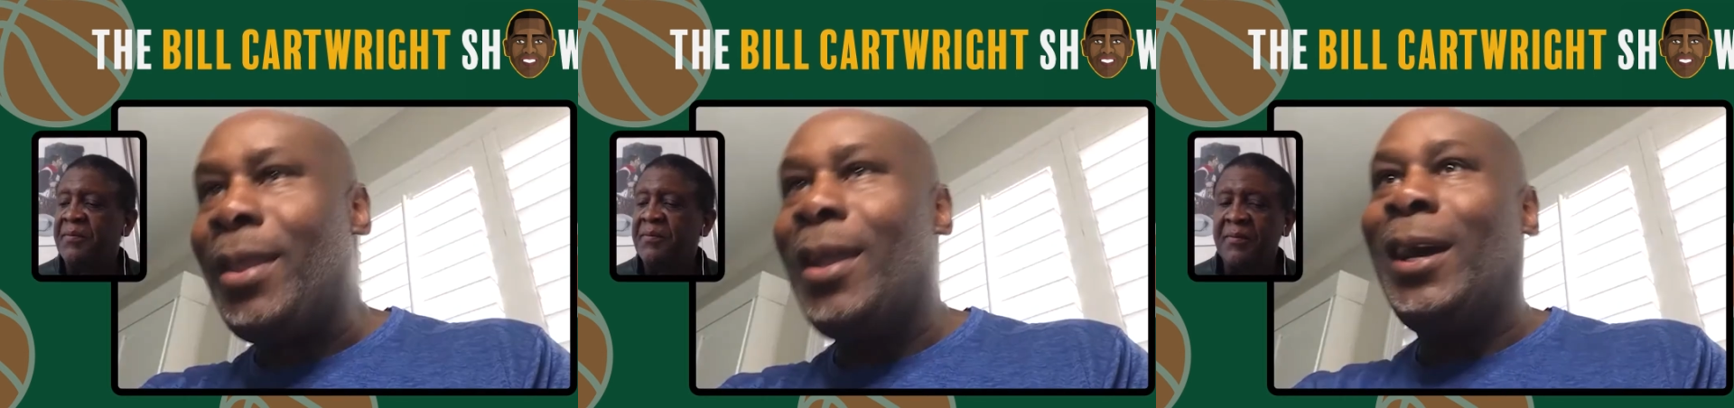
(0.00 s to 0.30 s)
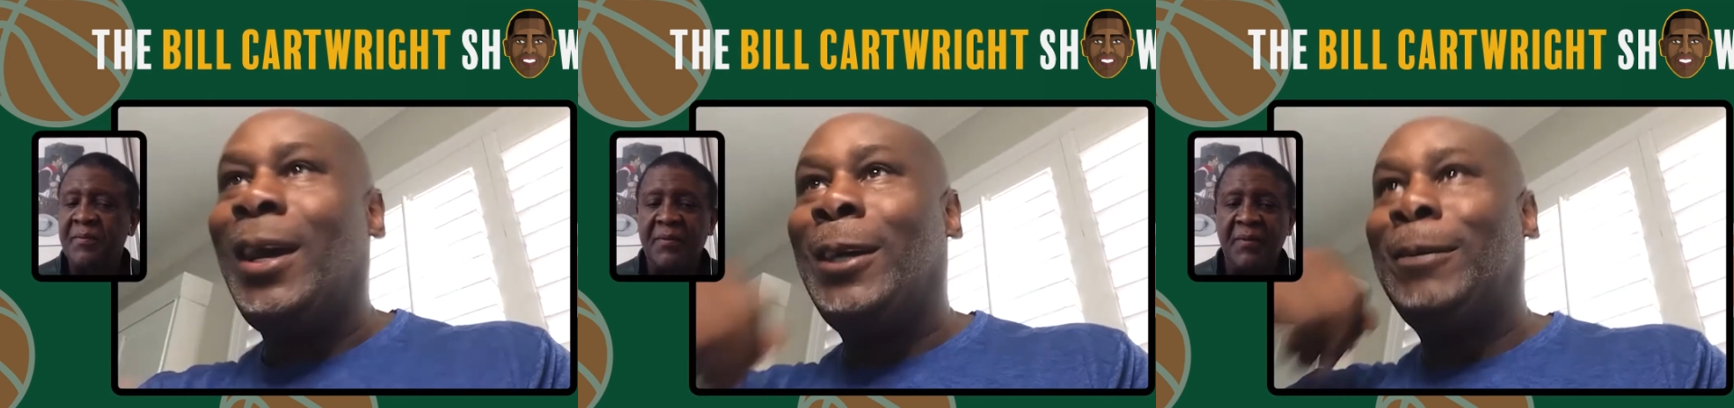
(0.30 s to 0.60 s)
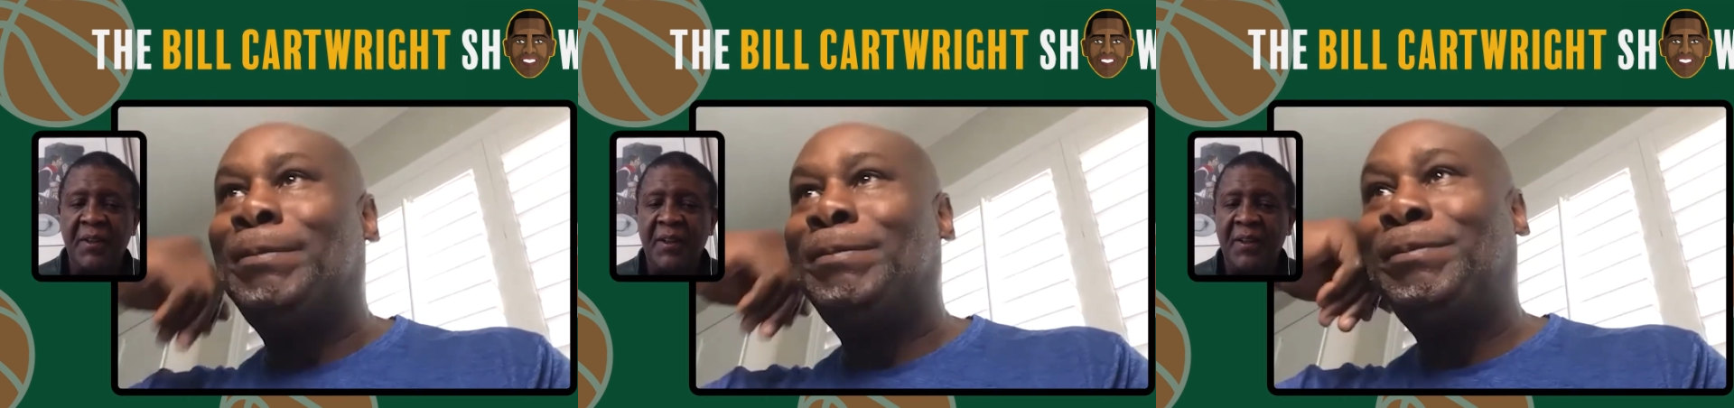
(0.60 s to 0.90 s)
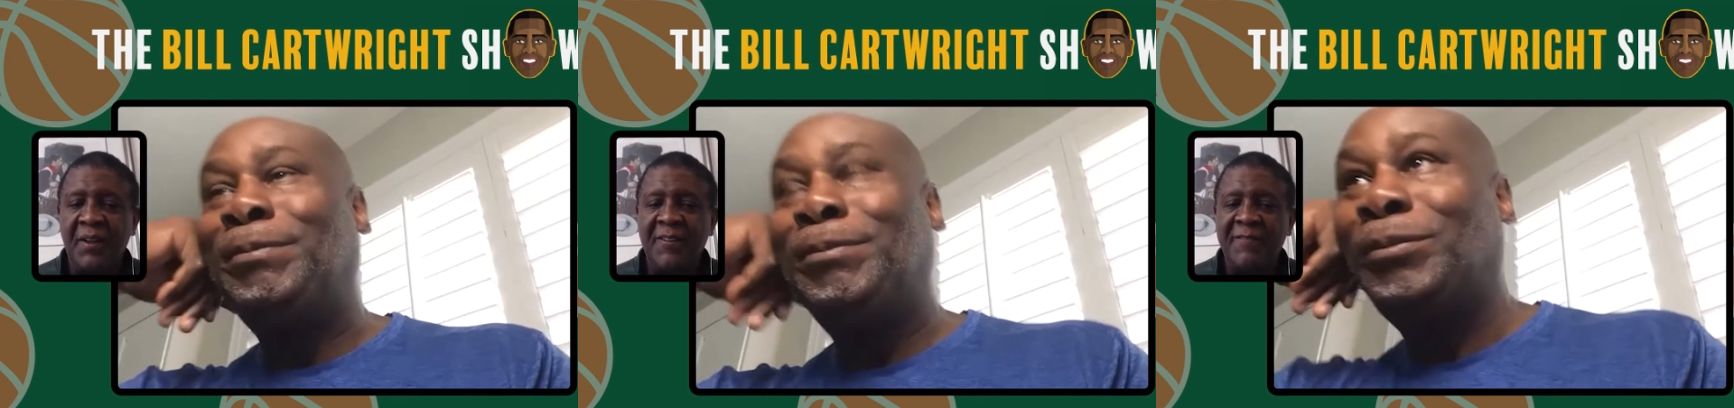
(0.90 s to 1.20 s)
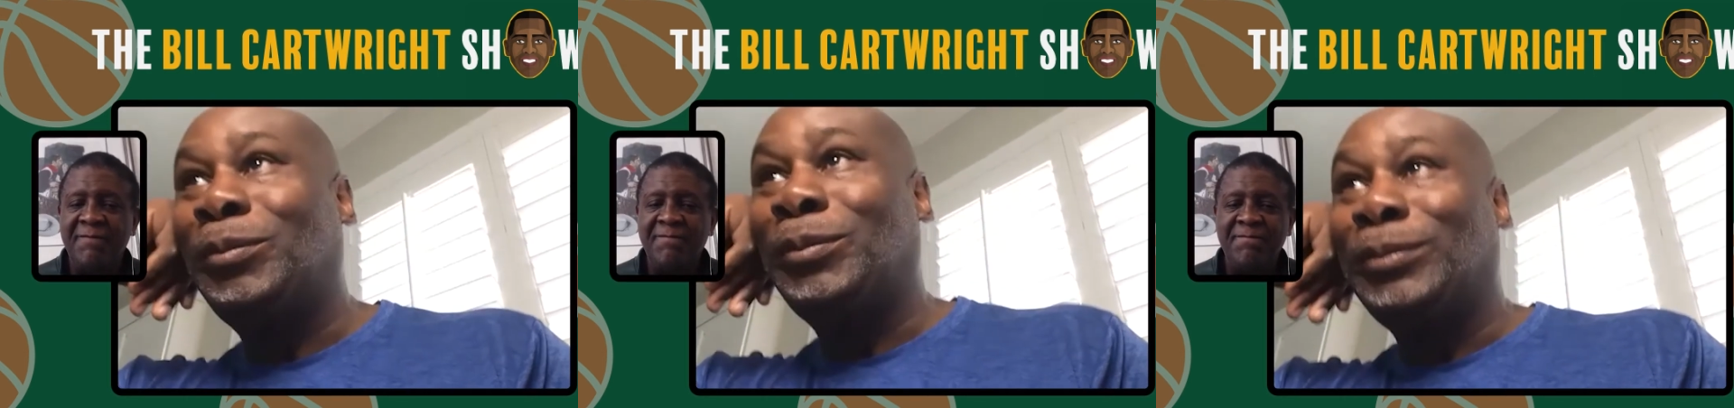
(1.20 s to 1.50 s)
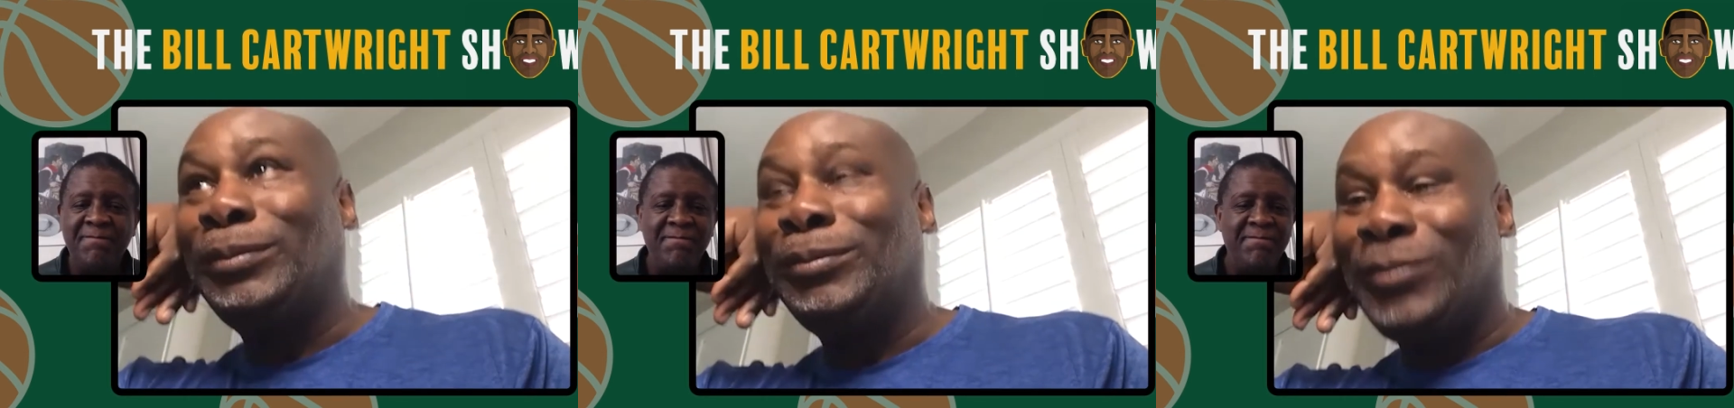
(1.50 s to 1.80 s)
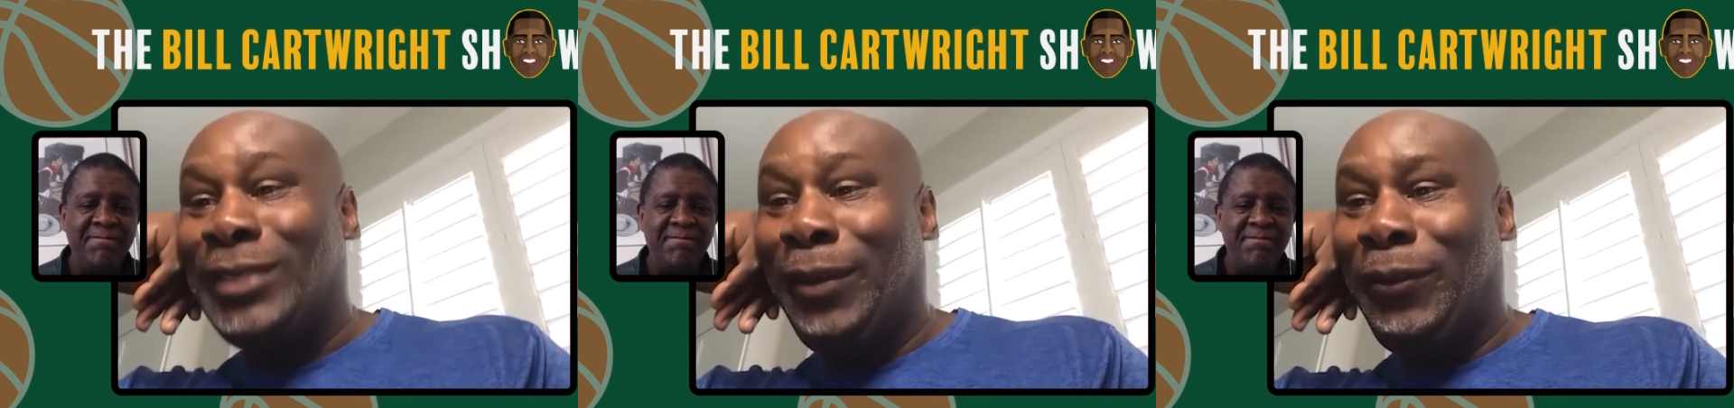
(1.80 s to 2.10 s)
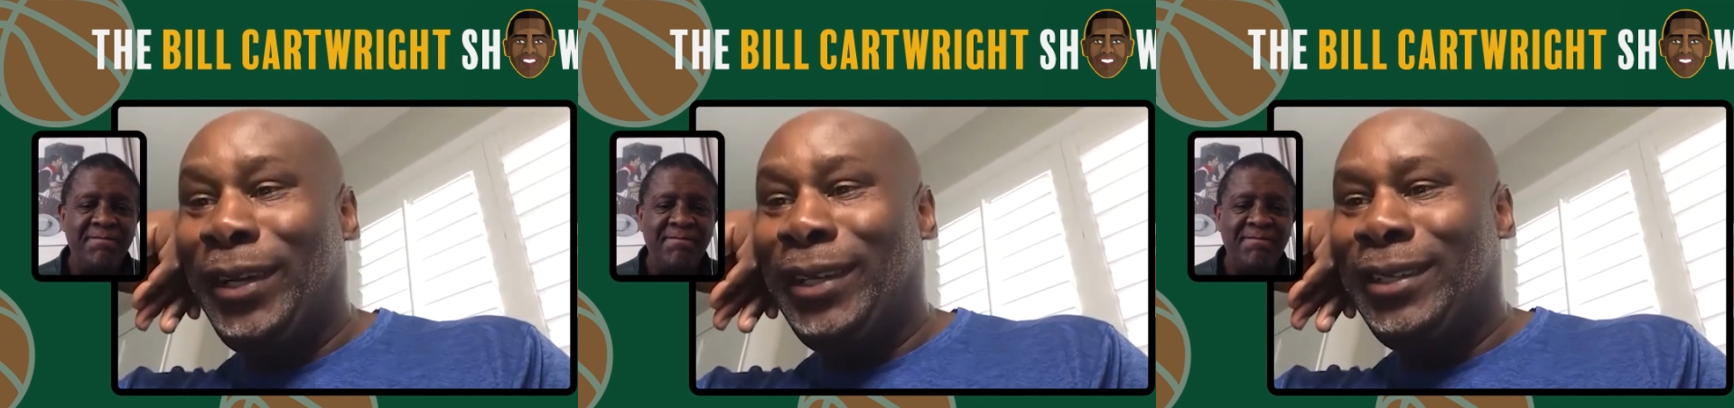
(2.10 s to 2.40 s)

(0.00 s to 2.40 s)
Speaker 1: Um, different,